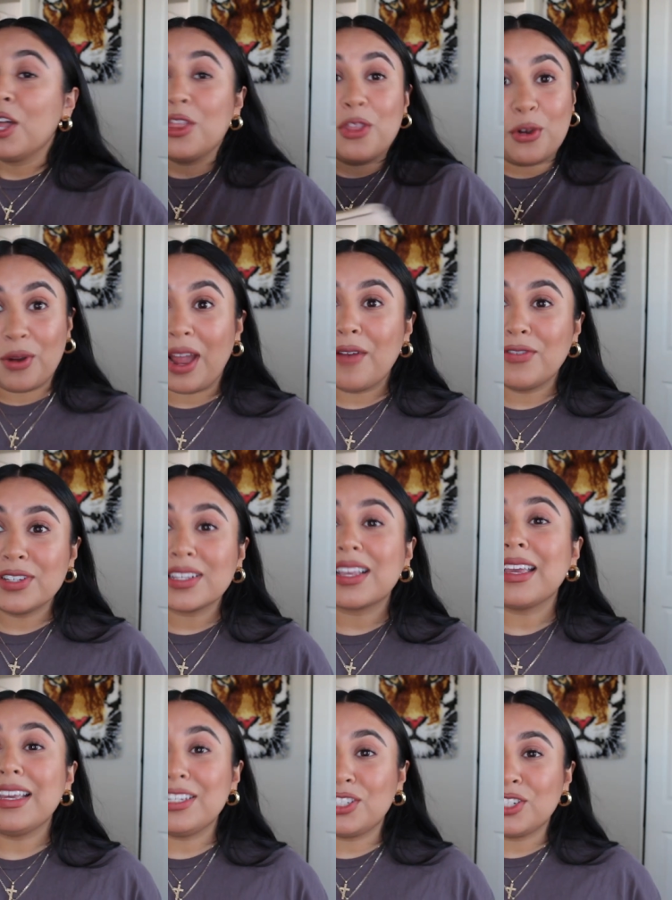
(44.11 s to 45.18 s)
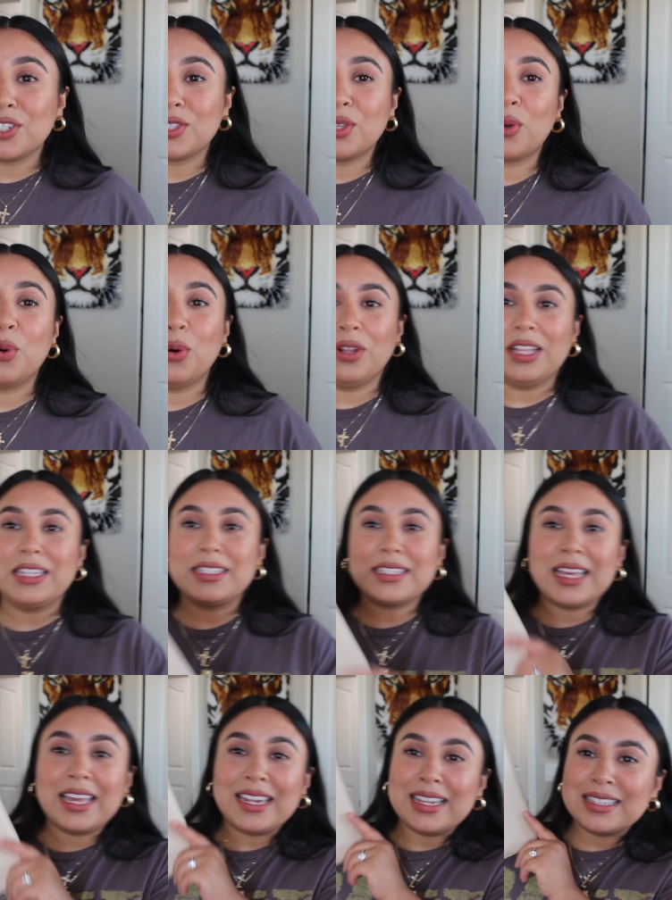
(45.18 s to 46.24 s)
the graphic is just the coolest.
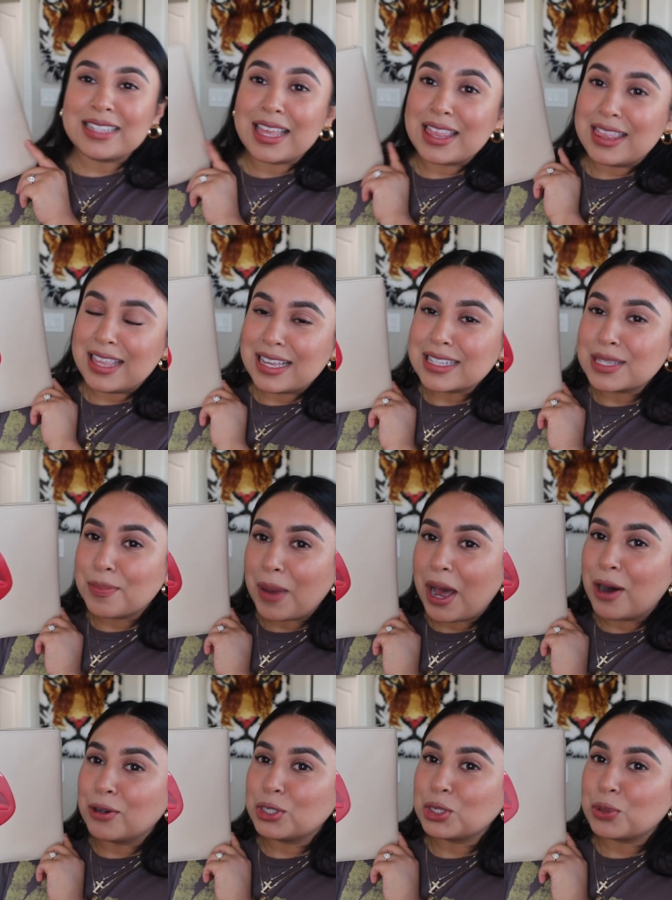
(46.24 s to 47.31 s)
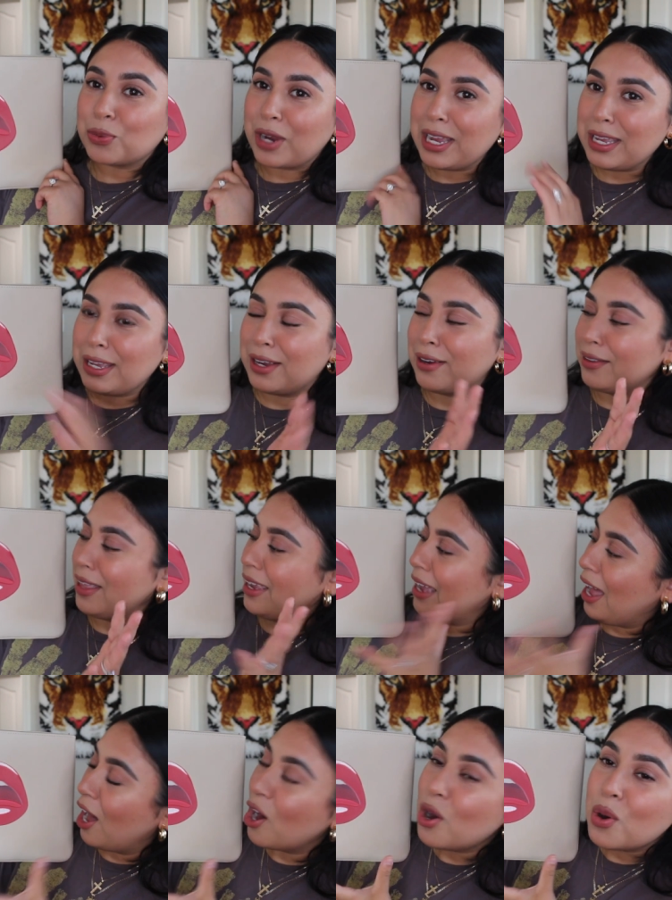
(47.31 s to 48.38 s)
And it's this pouch right here, like
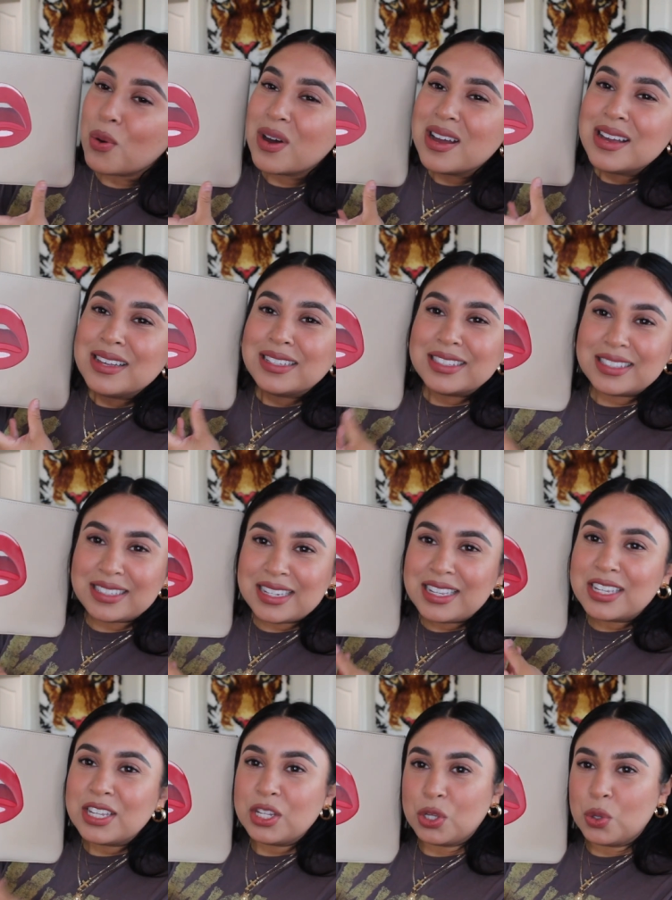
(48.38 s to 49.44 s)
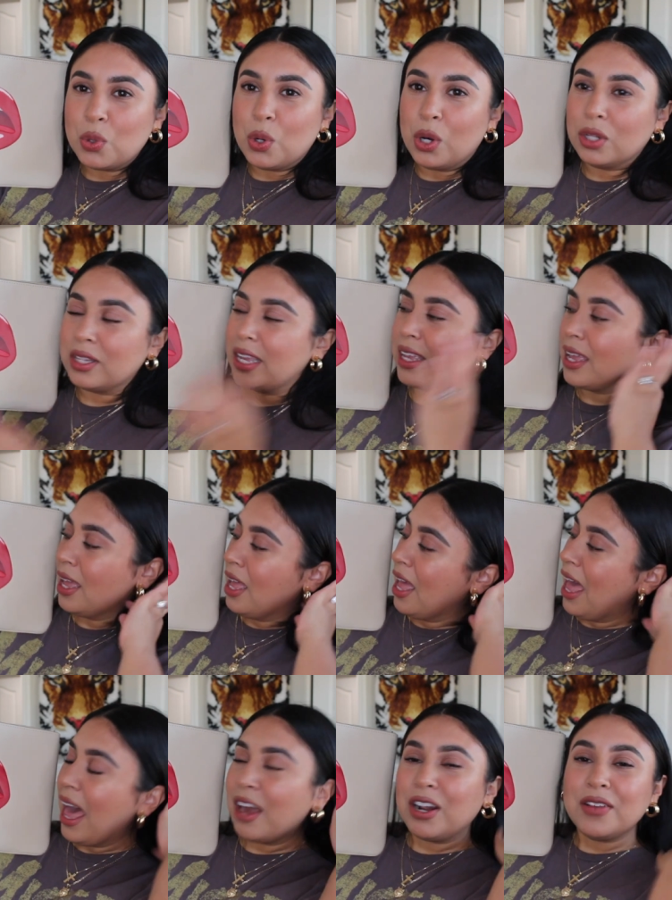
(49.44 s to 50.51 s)
how stinking cool. Like
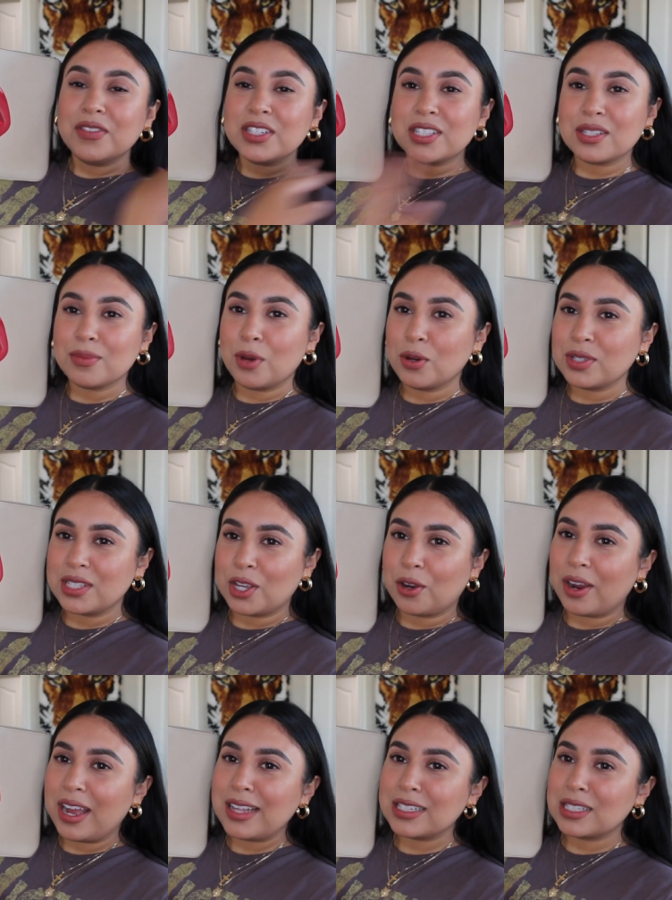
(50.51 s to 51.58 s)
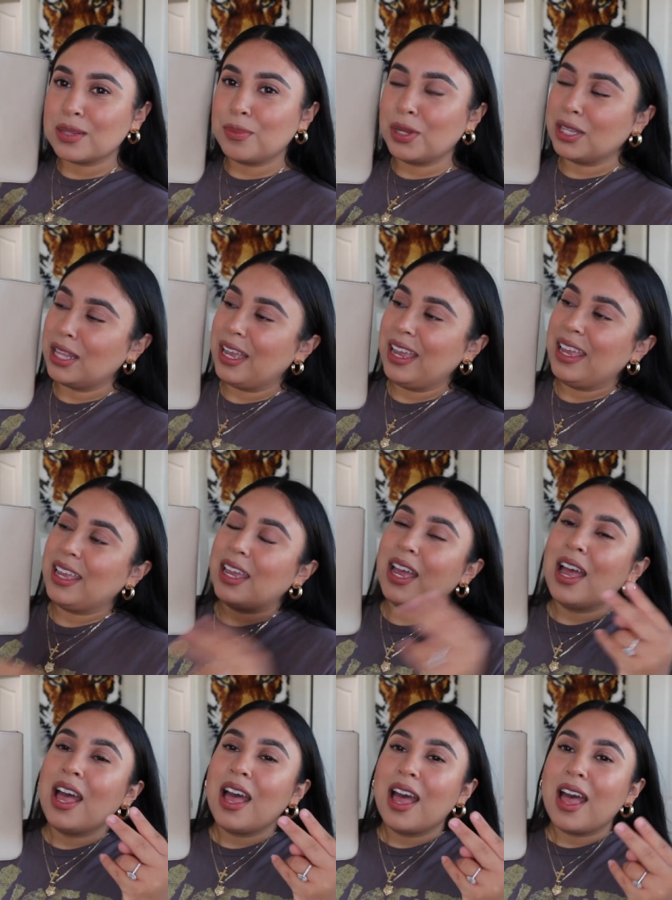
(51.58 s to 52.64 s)
I don't even smoke cigarettes, but like
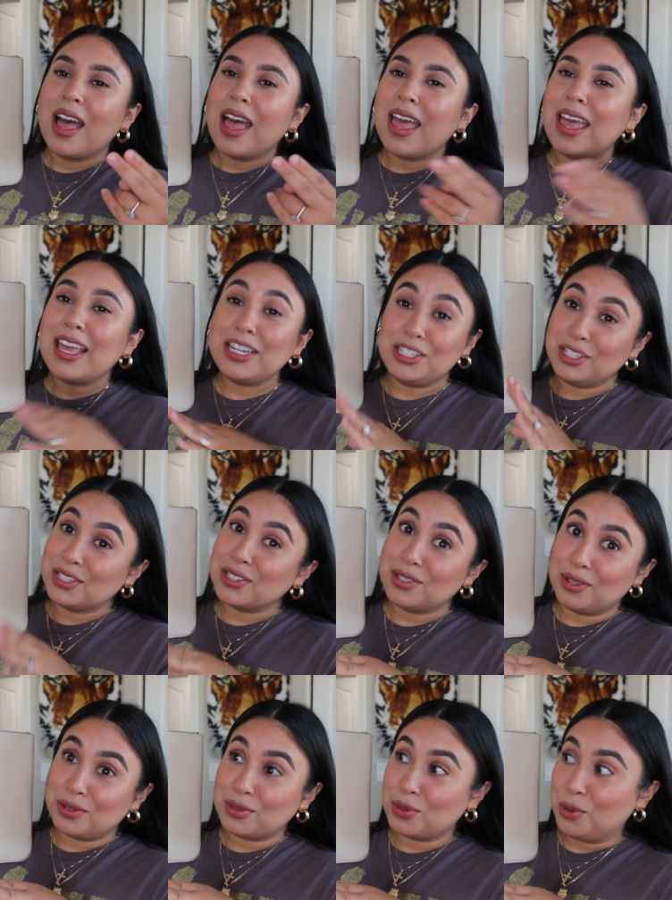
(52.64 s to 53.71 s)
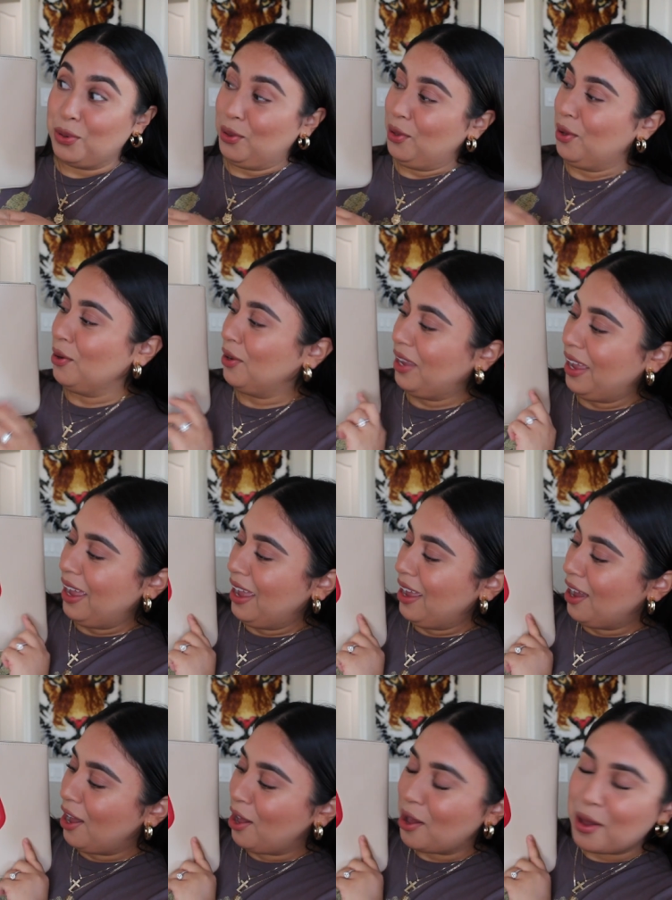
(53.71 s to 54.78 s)
it just looks cool.
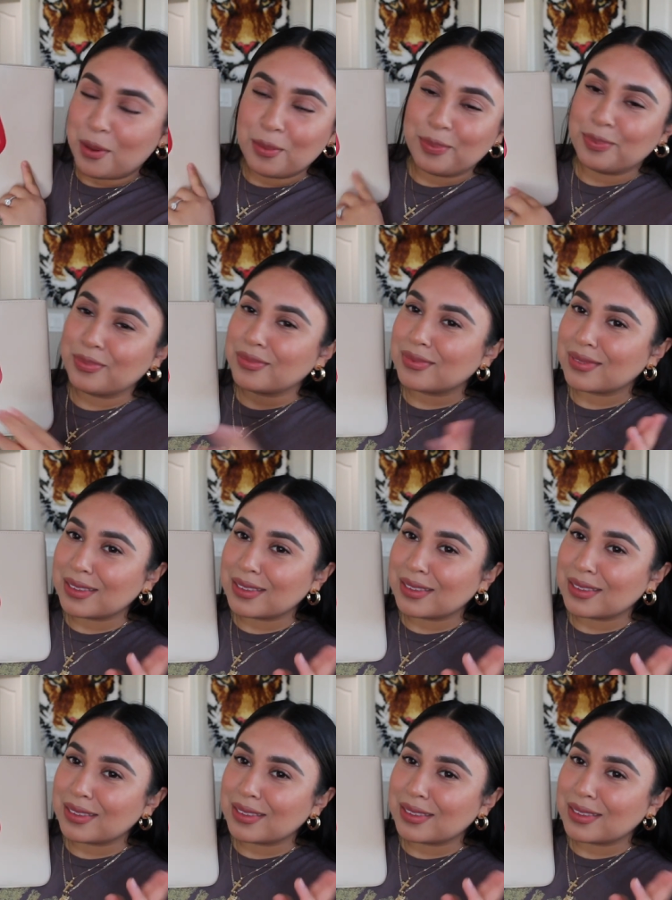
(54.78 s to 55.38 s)
Okay, um,